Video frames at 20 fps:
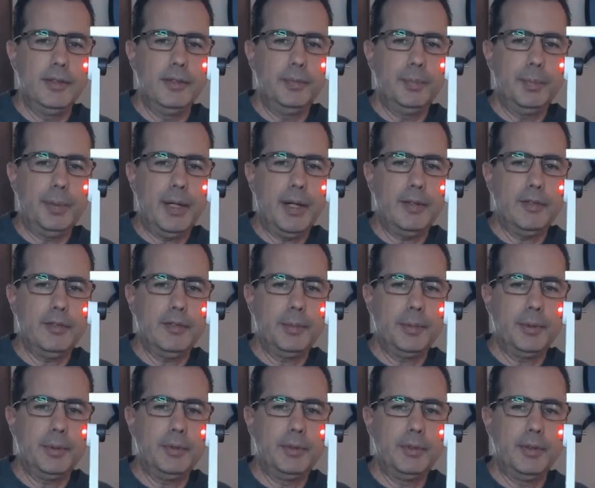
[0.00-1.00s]
as
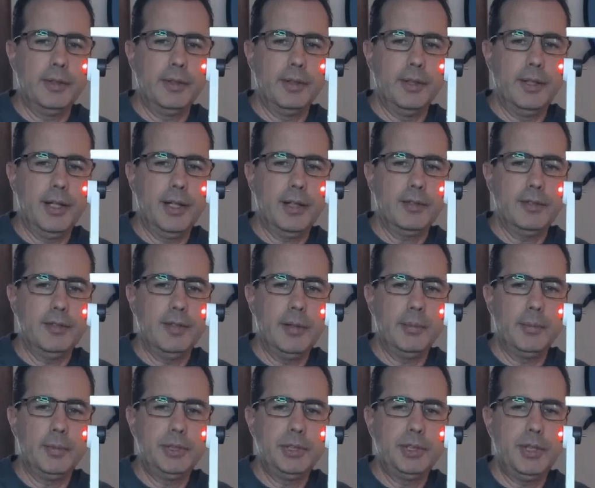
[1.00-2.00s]
possible till the next
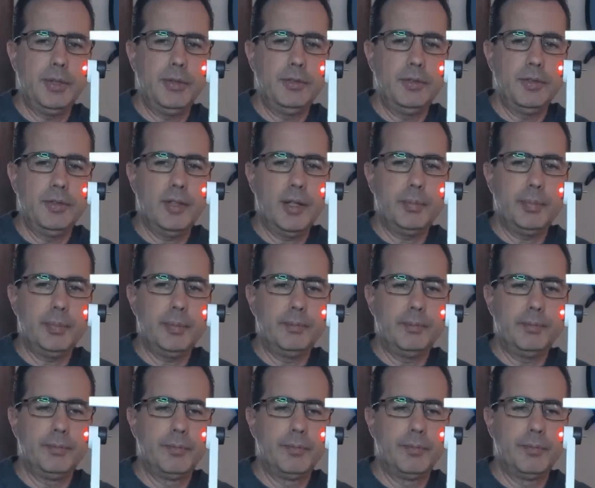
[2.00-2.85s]
number shows up.